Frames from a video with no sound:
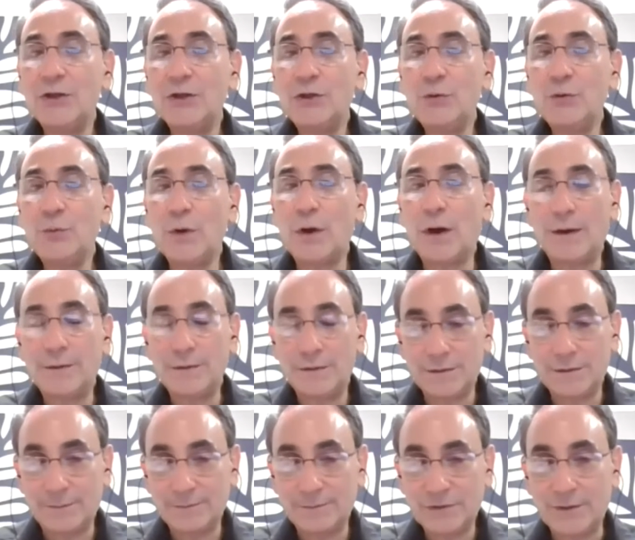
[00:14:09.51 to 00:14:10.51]

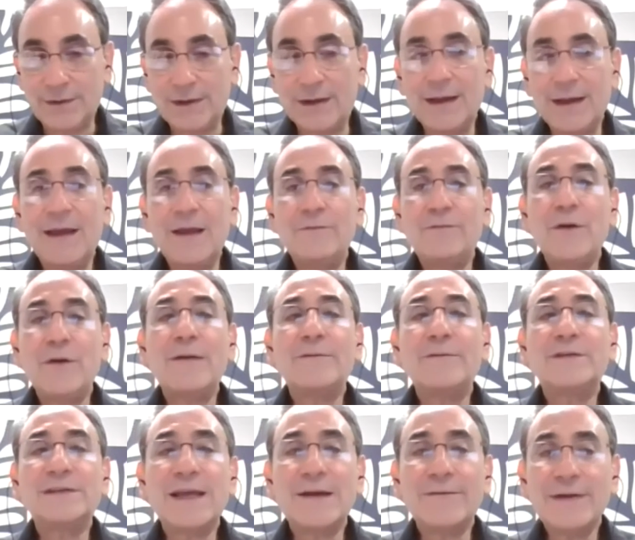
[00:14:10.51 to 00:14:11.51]
if you
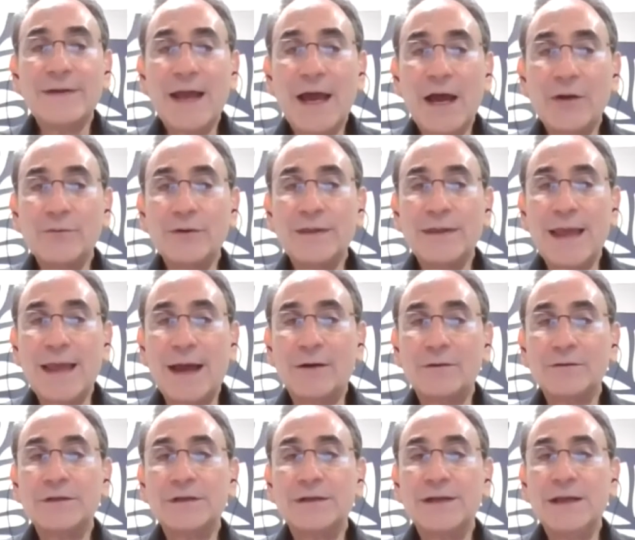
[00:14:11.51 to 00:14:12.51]
have
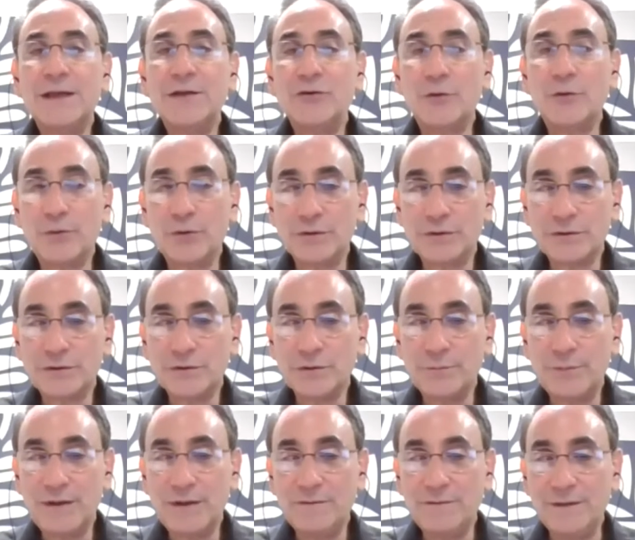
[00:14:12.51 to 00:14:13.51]
700,000 in your
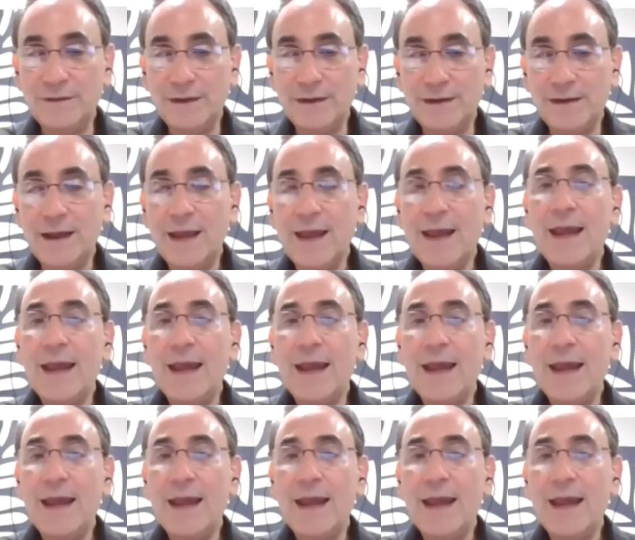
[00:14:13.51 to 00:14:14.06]
personal PV